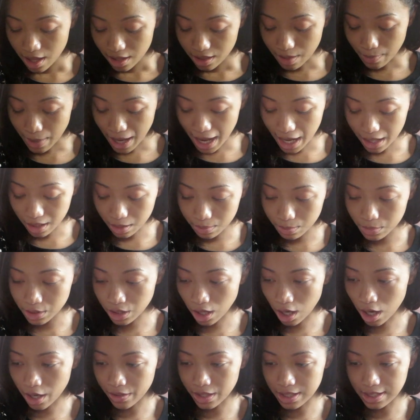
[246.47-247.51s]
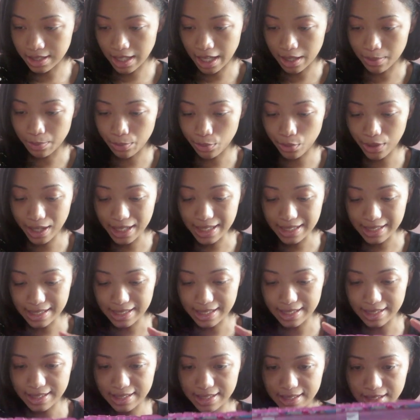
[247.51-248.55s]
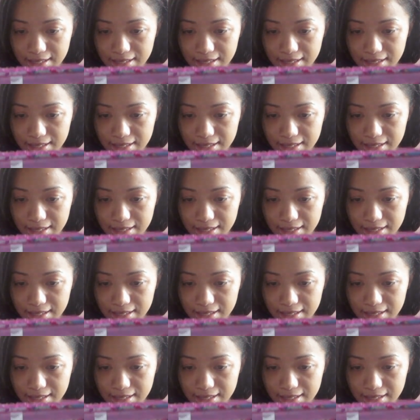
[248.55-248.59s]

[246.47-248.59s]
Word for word: The bottoms are the same print.